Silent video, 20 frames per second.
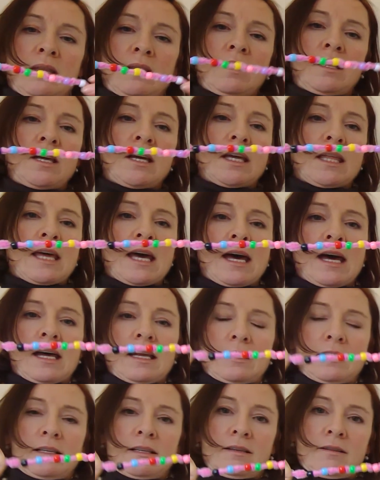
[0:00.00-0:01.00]
Look at
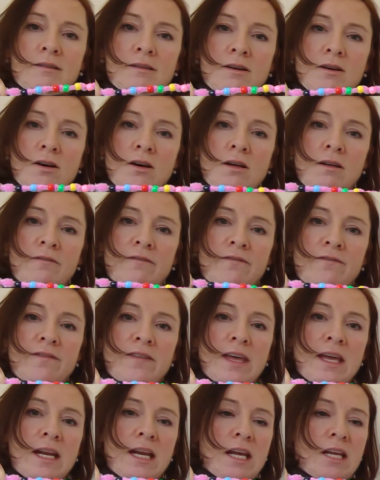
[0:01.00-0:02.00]
that, all
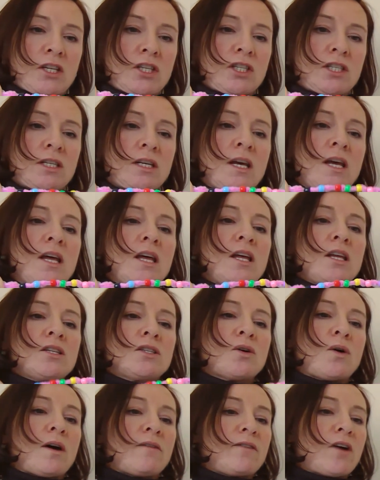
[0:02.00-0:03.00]
finished.
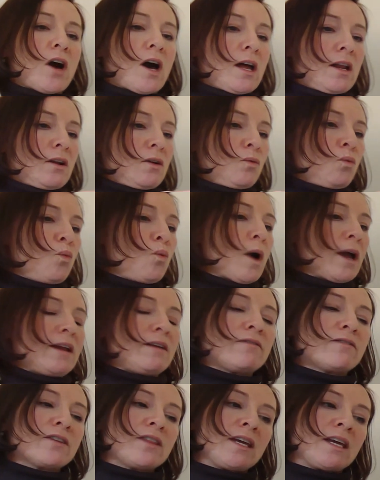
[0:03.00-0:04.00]
So I've got
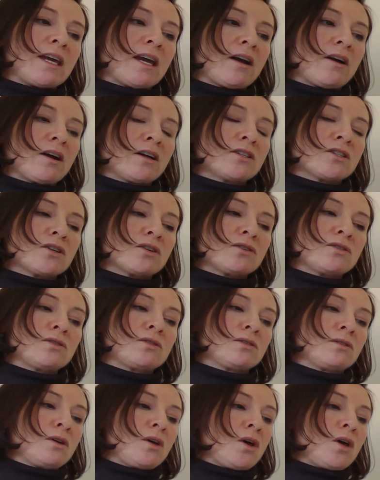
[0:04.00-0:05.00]
white for the
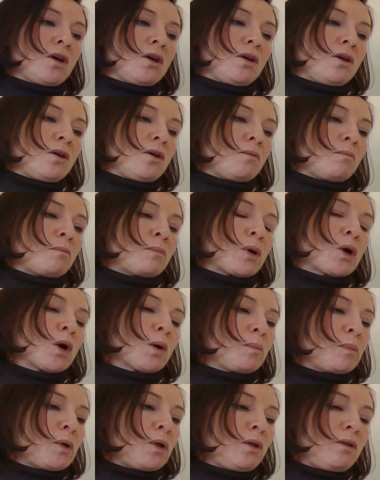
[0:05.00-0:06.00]
characters,
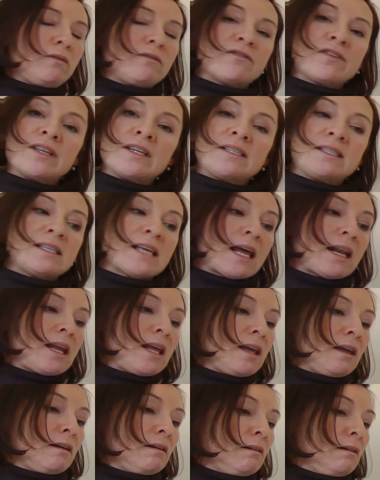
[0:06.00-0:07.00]
purple for the
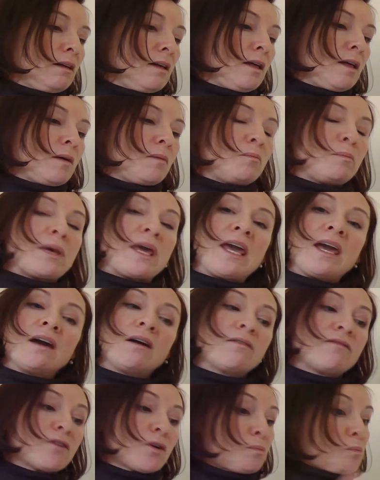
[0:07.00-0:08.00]
setting,
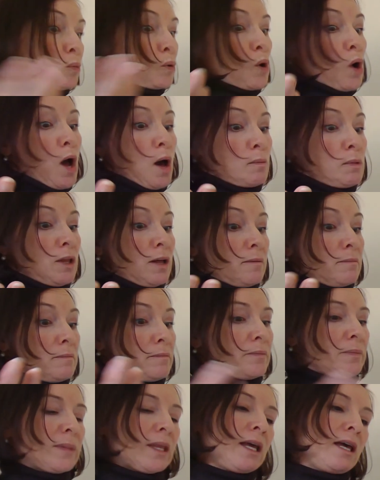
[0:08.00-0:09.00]
pink for problem,
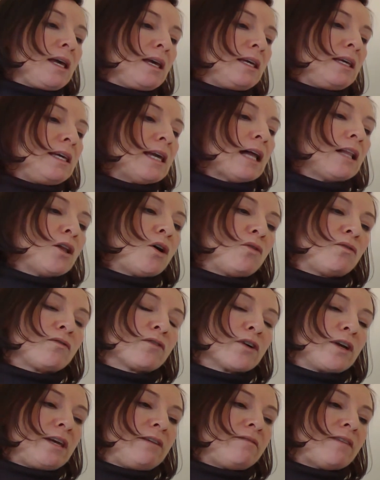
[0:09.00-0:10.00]
yellow
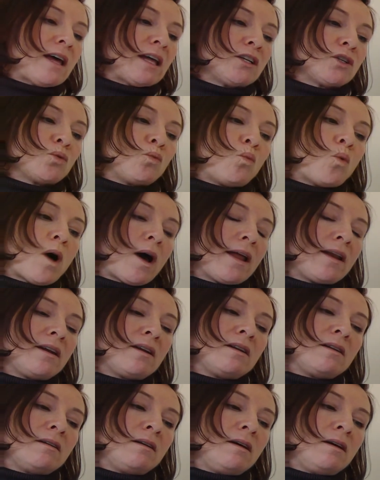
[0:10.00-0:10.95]
for event 1,